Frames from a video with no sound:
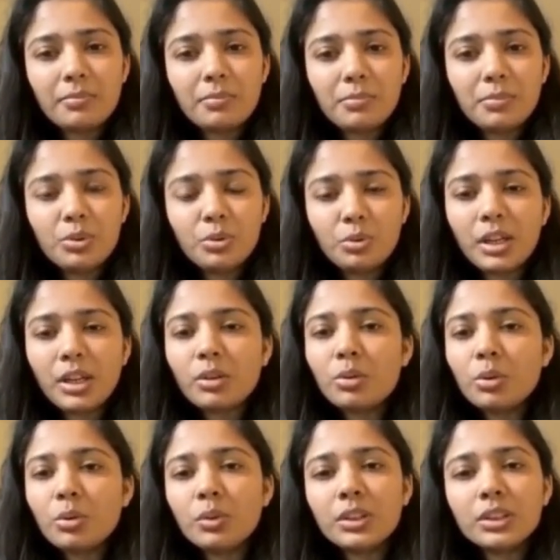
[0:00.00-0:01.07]
you can
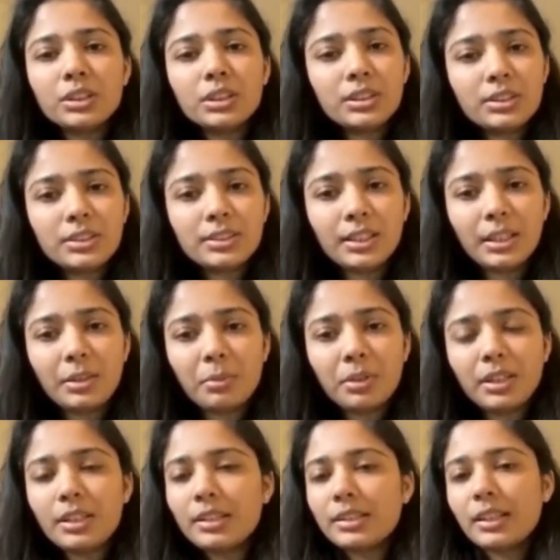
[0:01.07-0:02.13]
go with
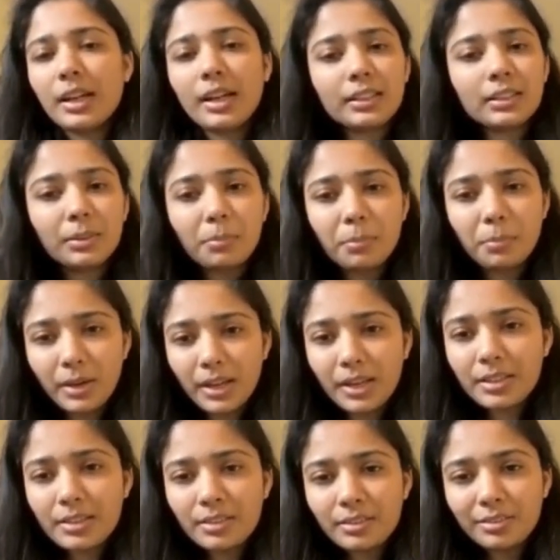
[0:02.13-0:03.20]
StudyBuddy, they are the
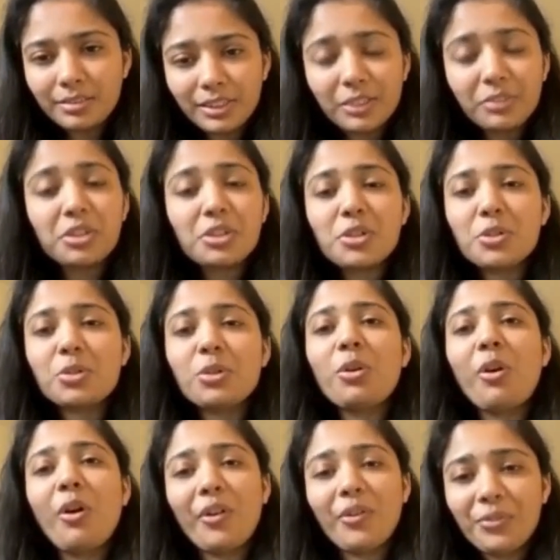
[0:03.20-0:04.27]
best. They were so
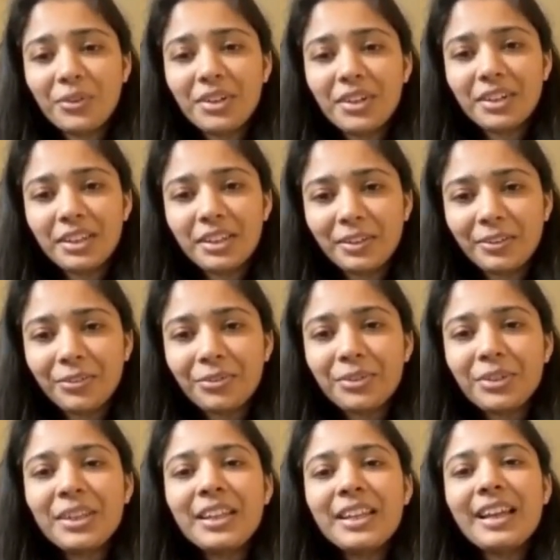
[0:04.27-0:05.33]
confident enough.
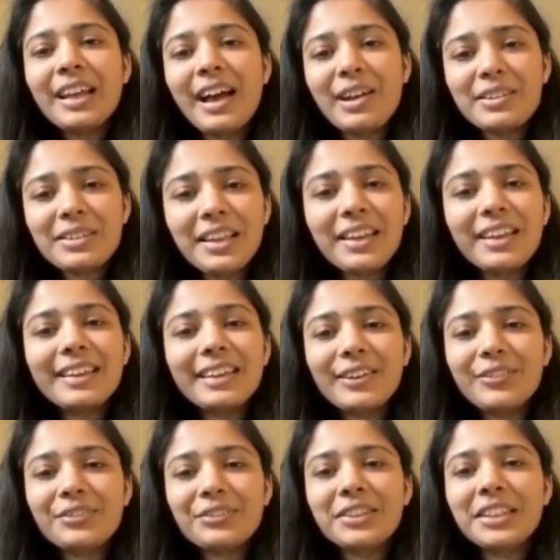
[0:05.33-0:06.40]
I was like,
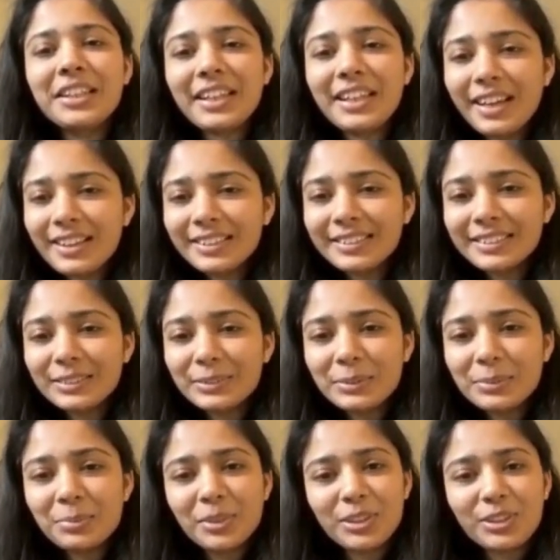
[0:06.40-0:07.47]
if they are
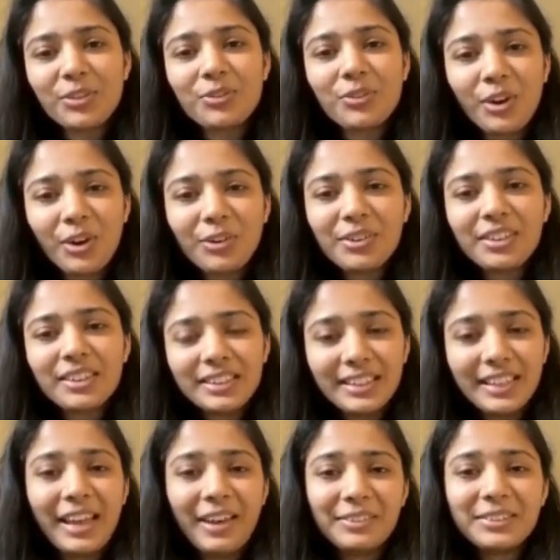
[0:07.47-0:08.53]
this much of they
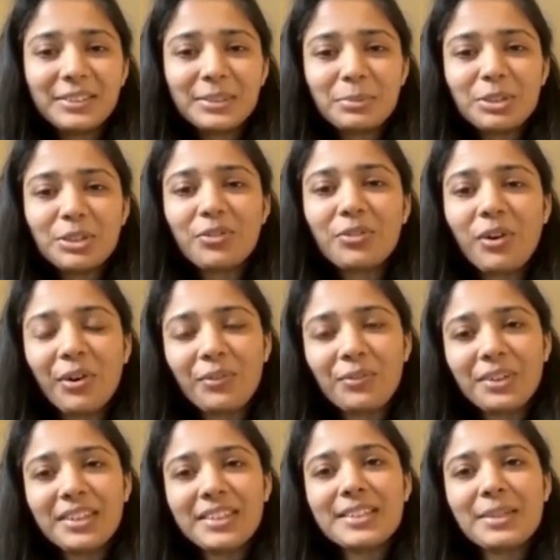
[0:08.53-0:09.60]
have this much of
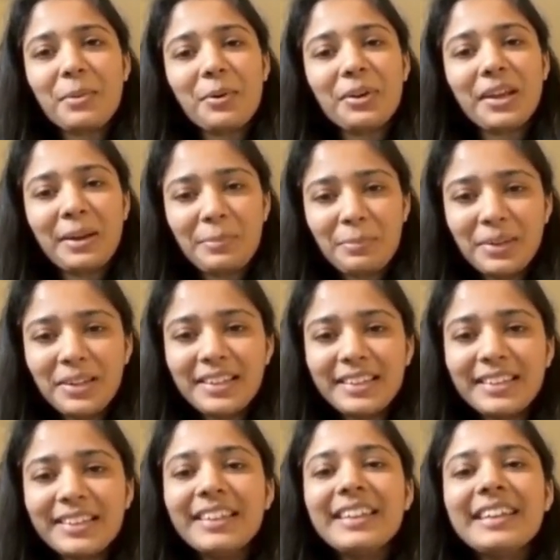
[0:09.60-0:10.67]
confidence about
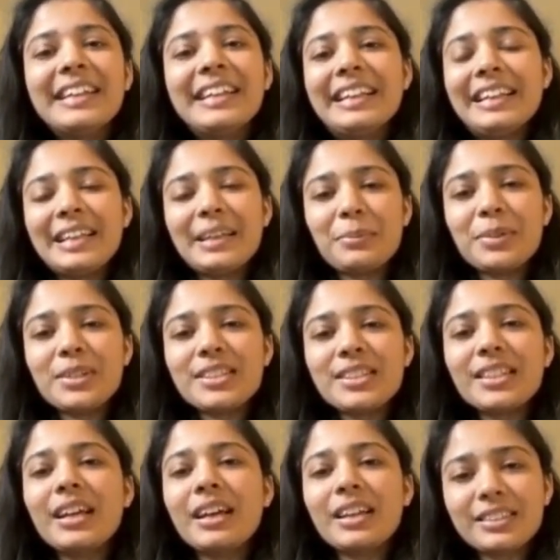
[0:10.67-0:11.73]
NPT, let me
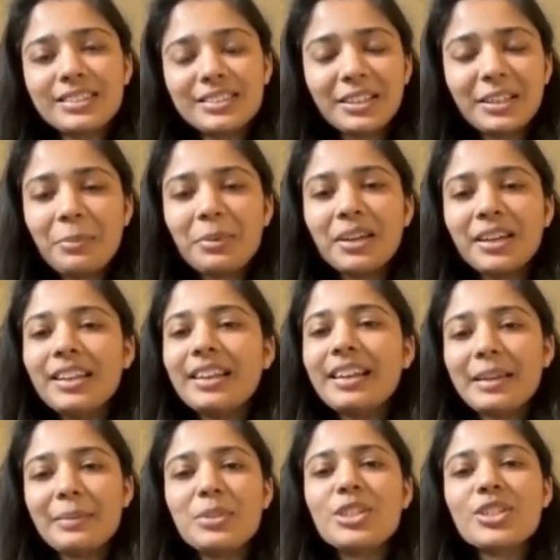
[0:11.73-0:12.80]
StudyBuddy.
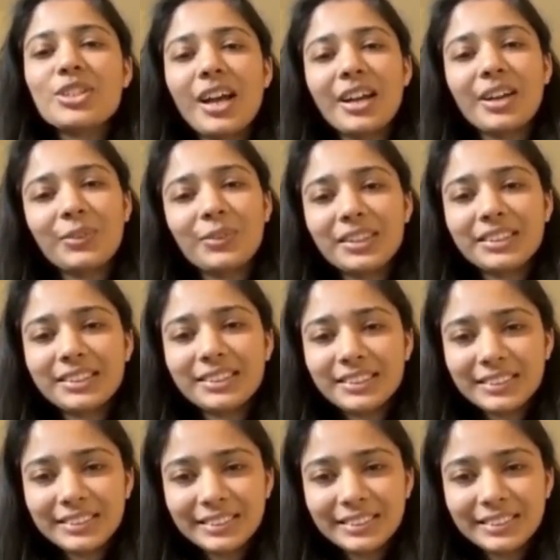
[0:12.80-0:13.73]
Let me start with